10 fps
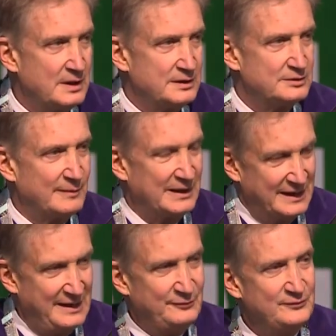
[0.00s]
To my
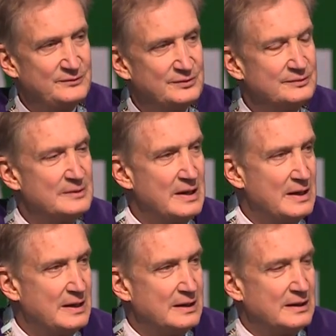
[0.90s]
left
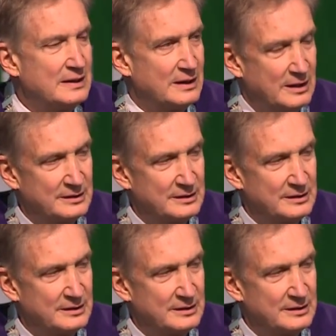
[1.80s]
are